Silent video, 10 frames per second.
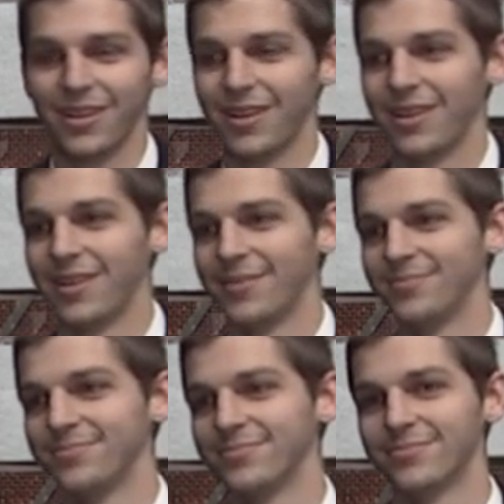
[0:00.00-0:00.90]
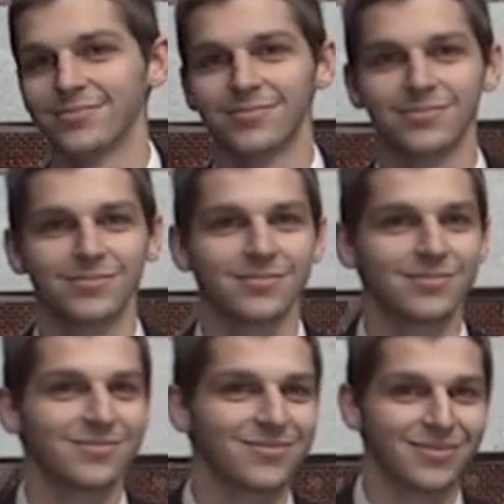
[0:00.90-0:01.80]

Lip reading: [no speech]